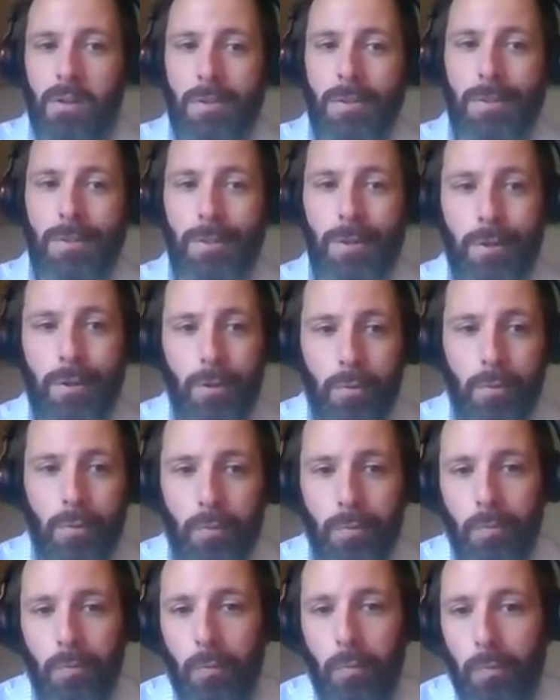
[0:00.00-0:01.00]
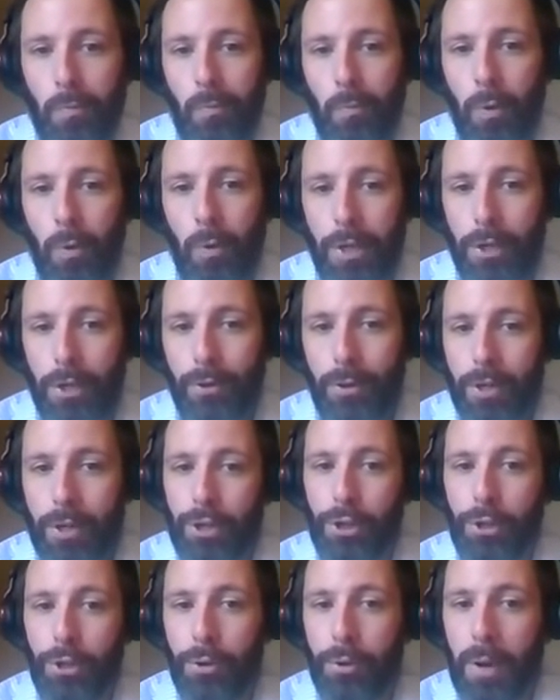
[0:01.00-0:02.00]
So what you can
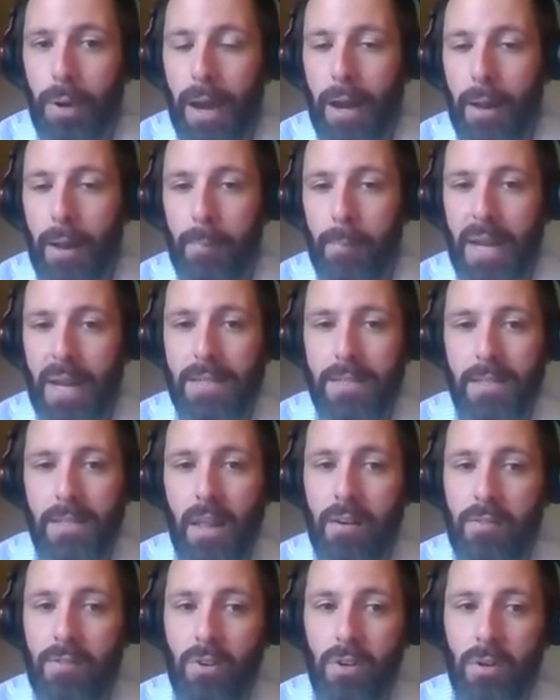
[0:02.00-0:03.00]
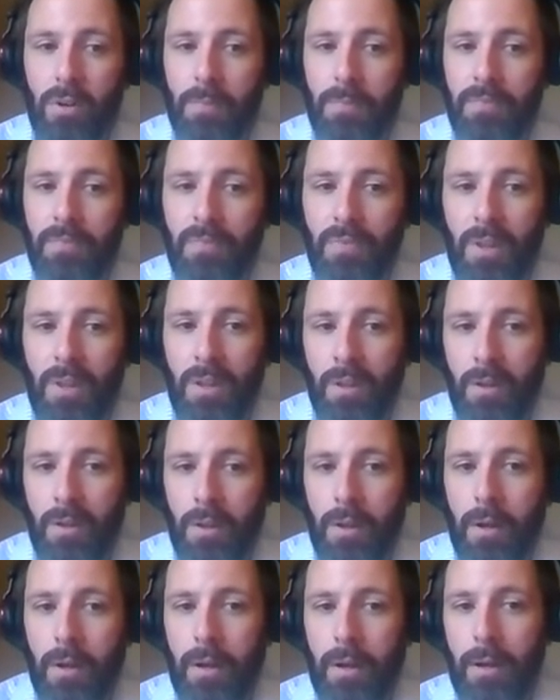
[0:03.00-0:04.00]
do at a base level,
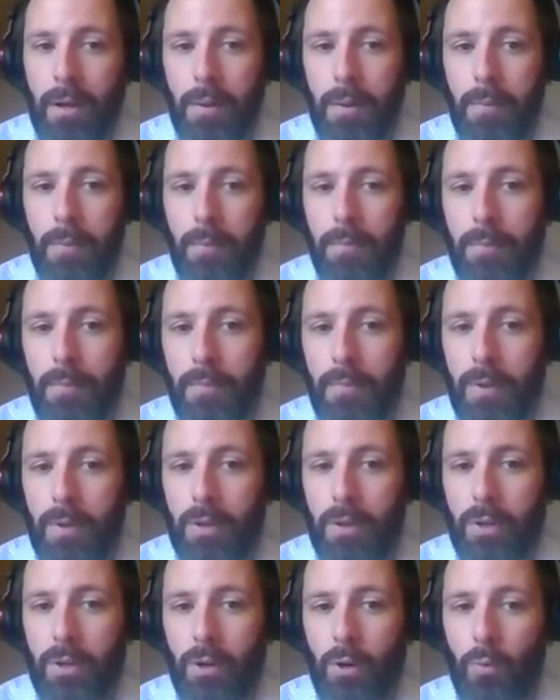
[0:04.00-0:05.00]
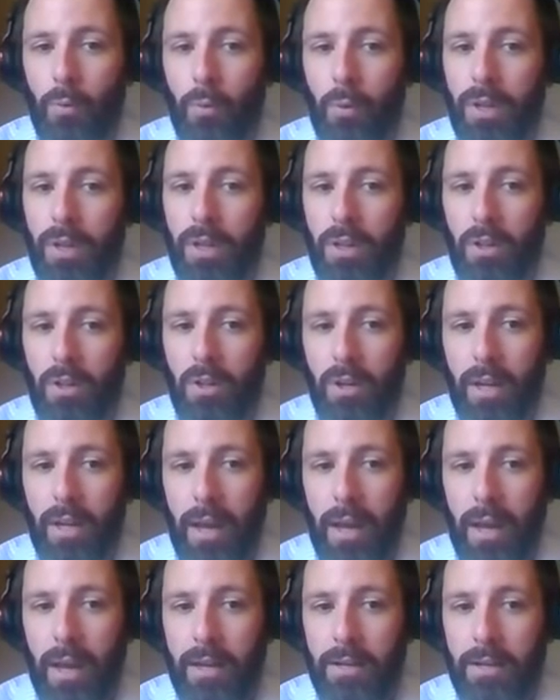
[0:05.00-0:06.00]
really look
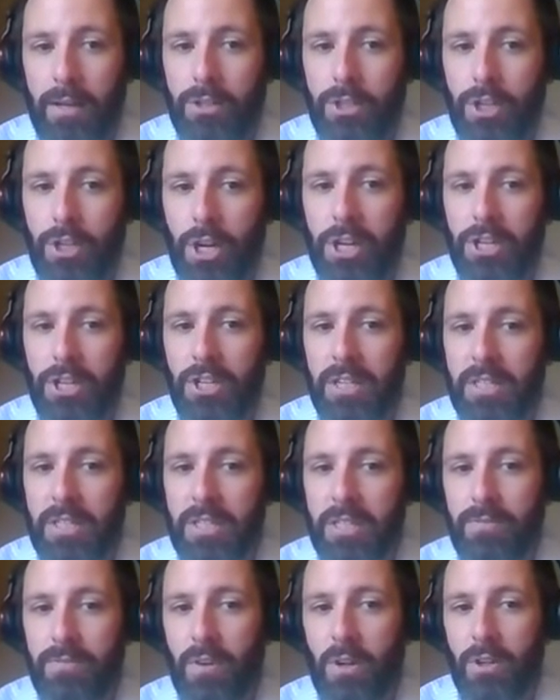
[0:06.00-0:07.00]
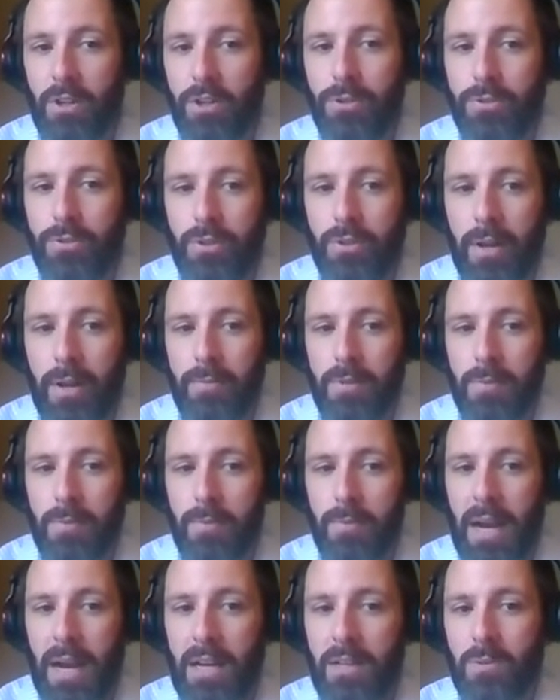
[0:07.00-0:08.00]
at changing default usernames and
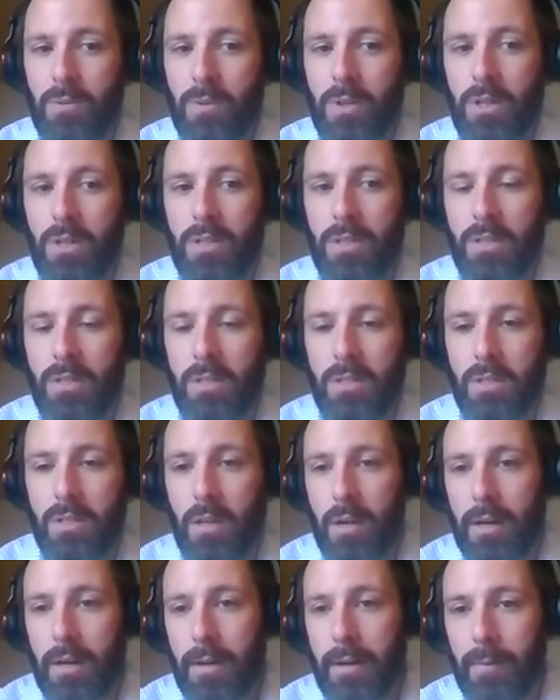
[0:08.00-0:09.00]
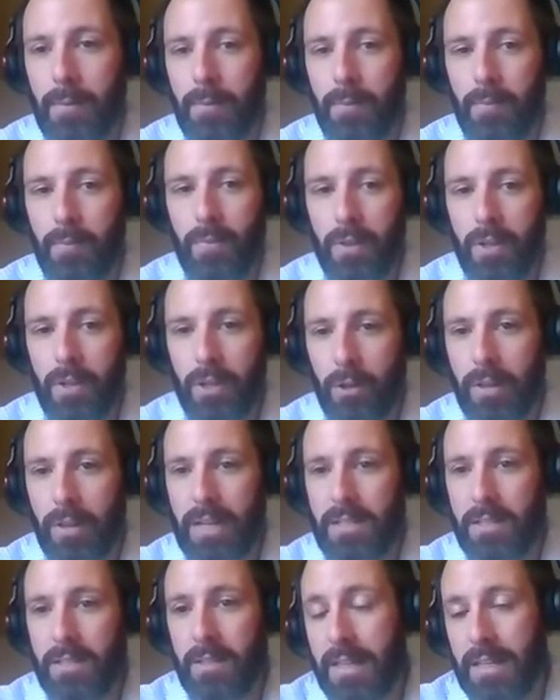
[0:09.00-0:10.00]
passwords.
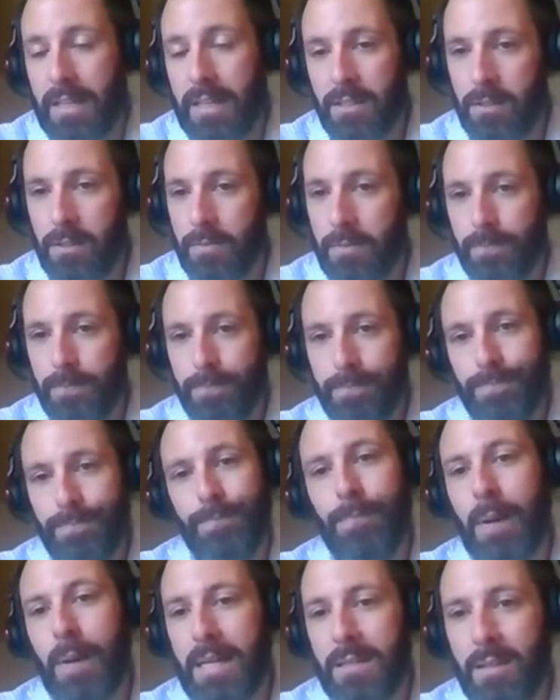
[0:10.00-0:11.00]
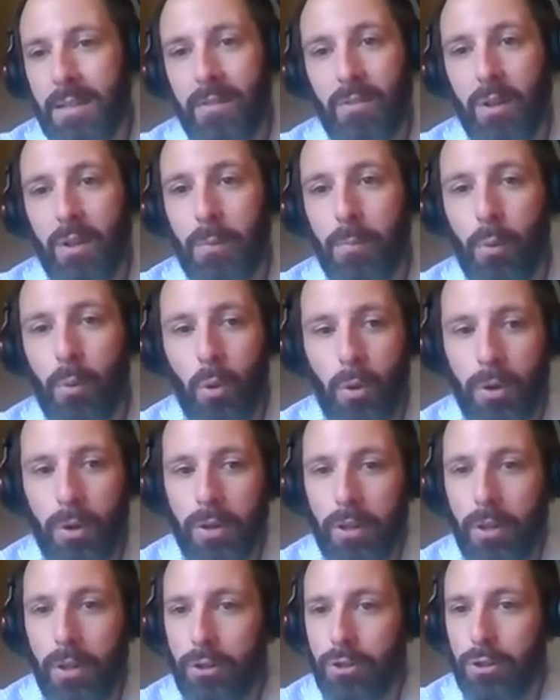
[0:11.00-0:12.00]
That's base level
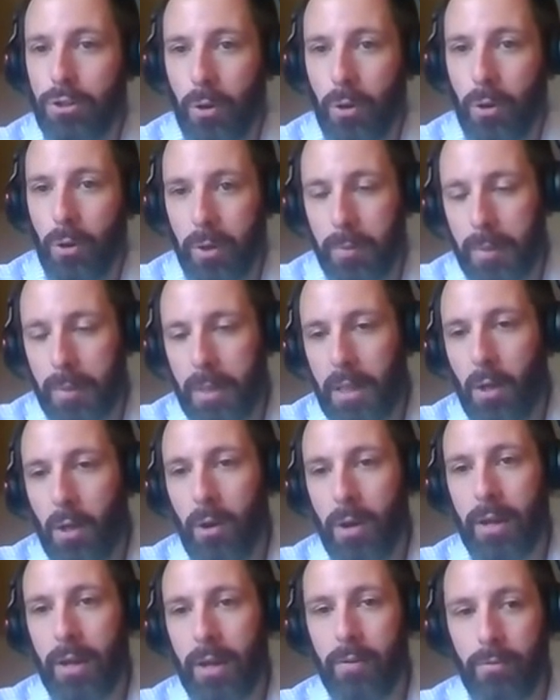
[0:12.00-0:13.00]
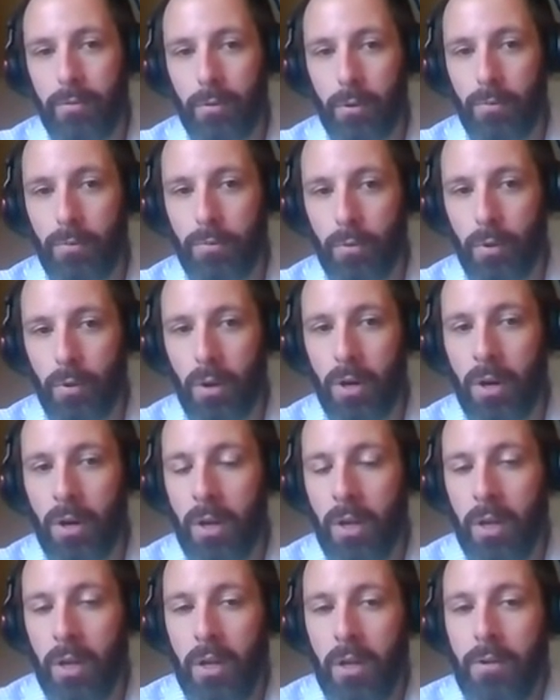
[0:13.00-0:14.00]
important. Those are going to be low-hanging fruit for
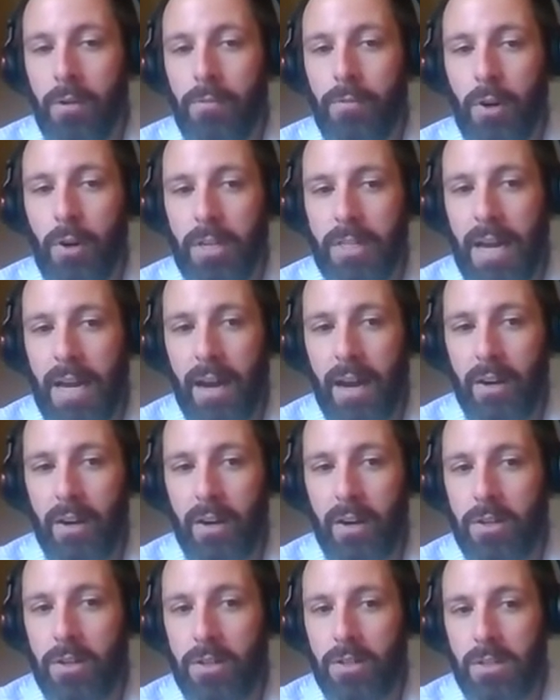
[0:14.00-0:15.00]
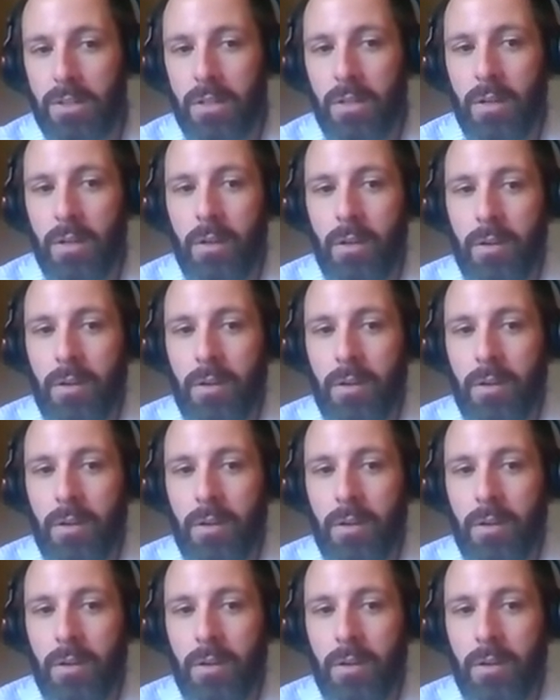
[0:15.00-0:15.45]
attackers.